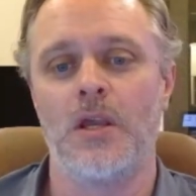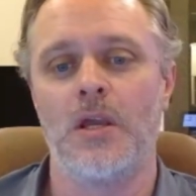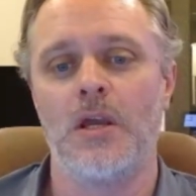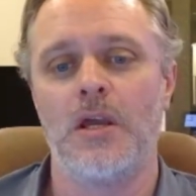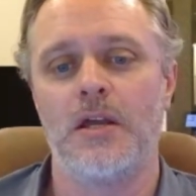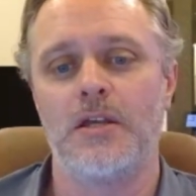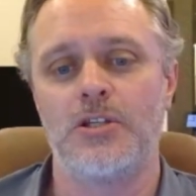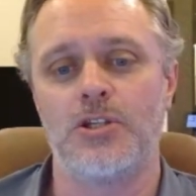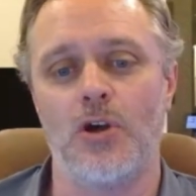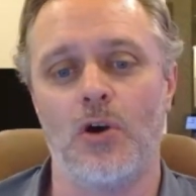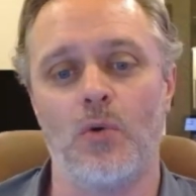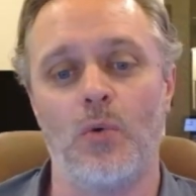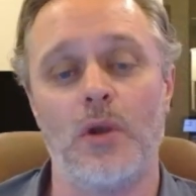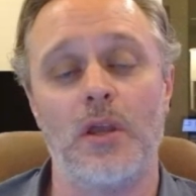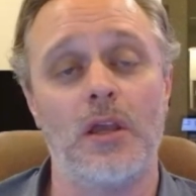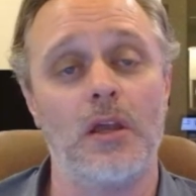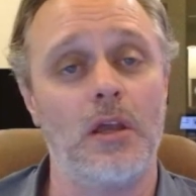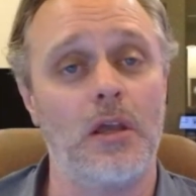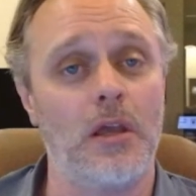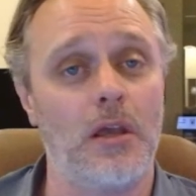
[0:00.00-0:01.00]
So
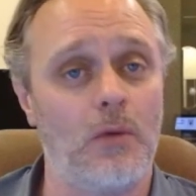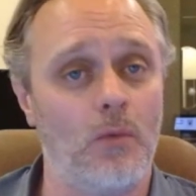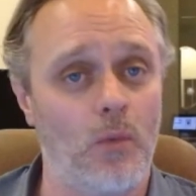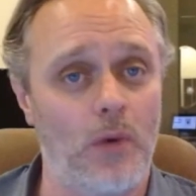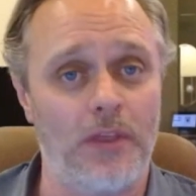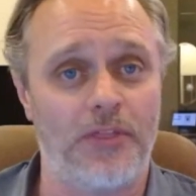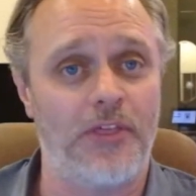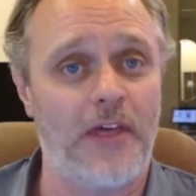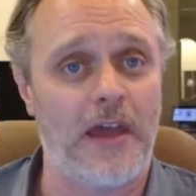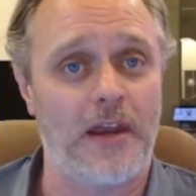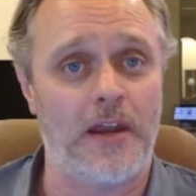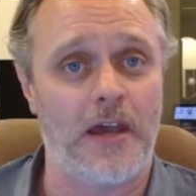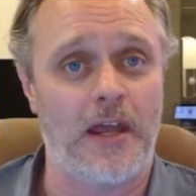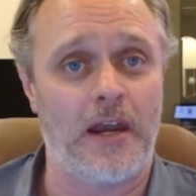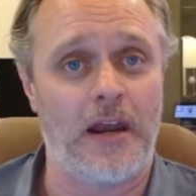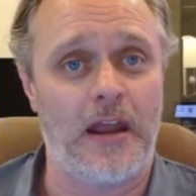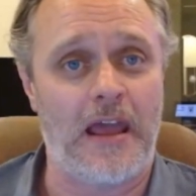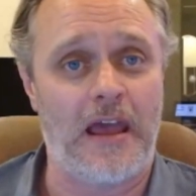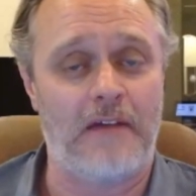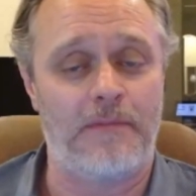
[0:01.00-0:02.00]
with that
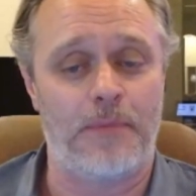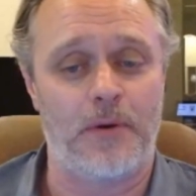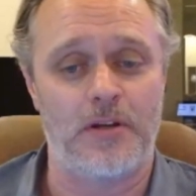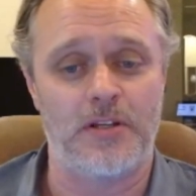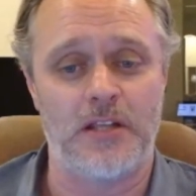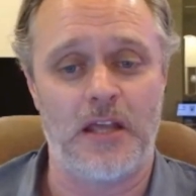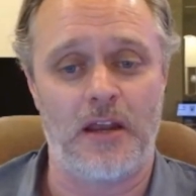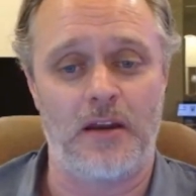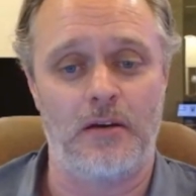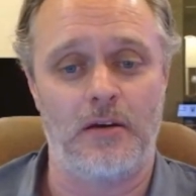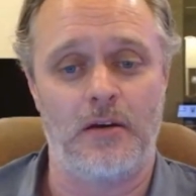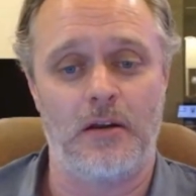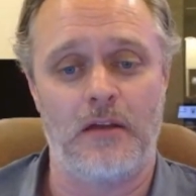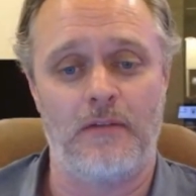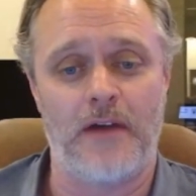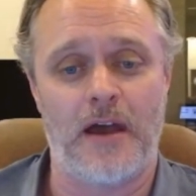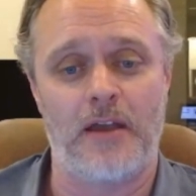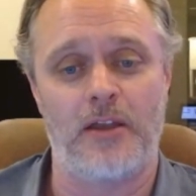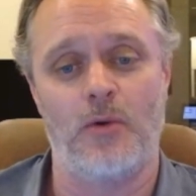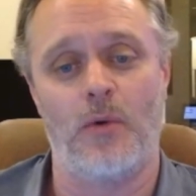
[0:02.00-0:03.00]
9.5%
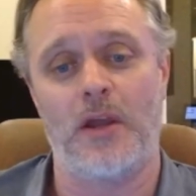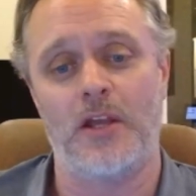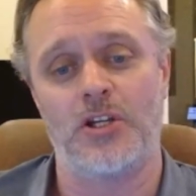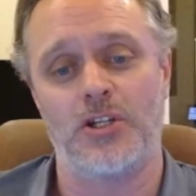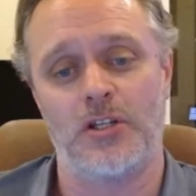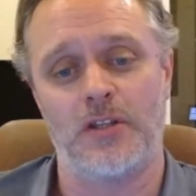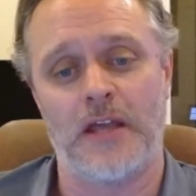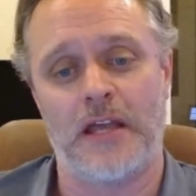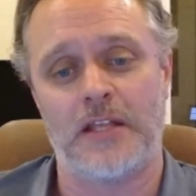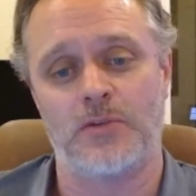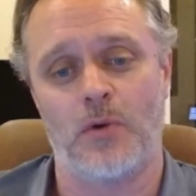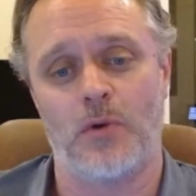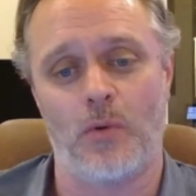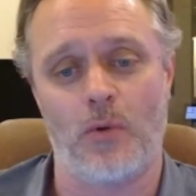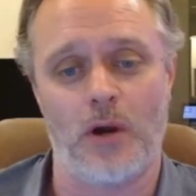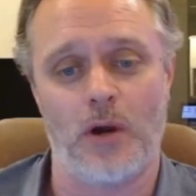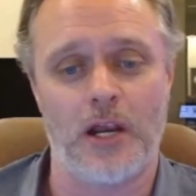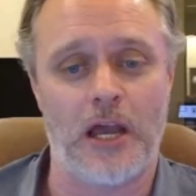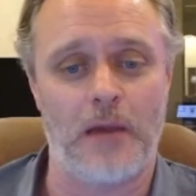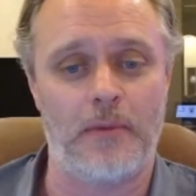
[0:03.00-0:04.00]
evaluation, that's where
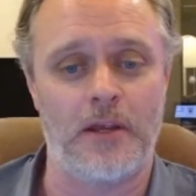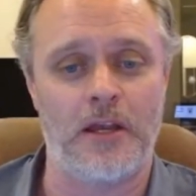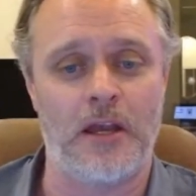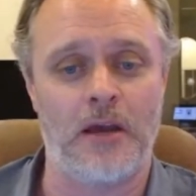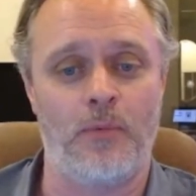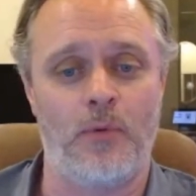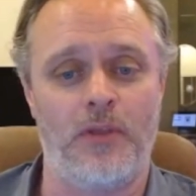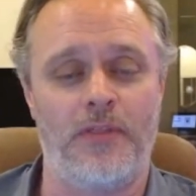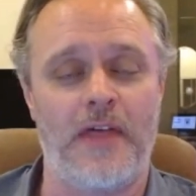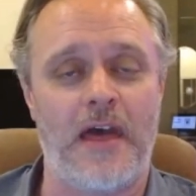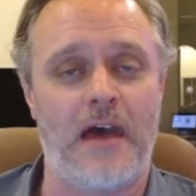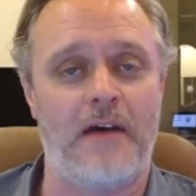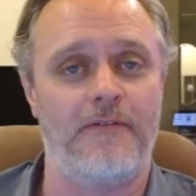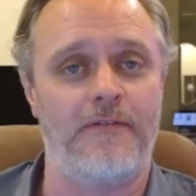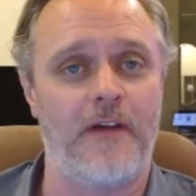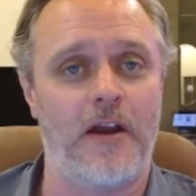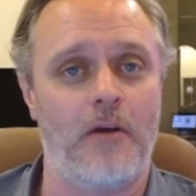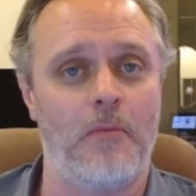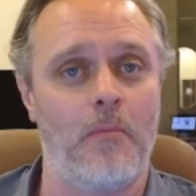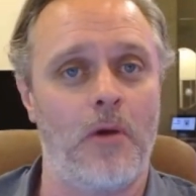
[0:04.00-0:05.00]
we're coming up with that
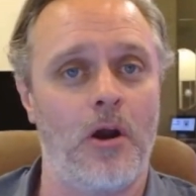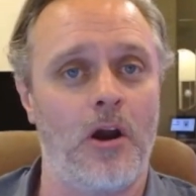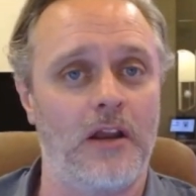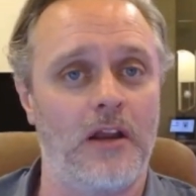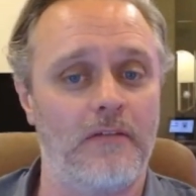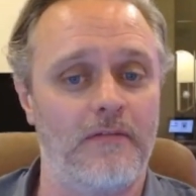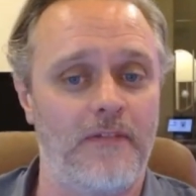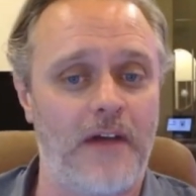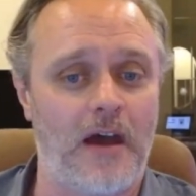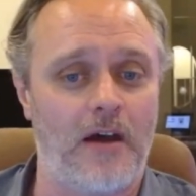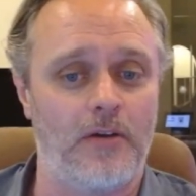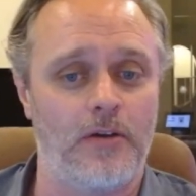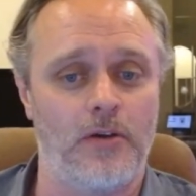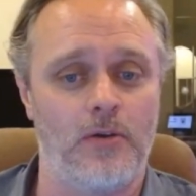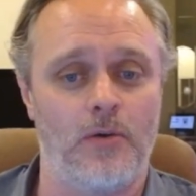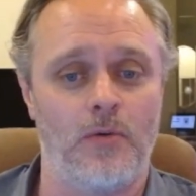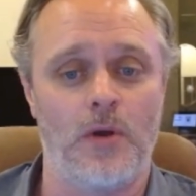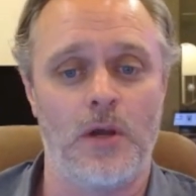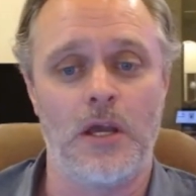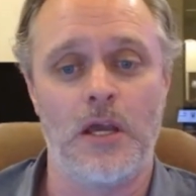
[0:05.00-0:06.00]
fair market value,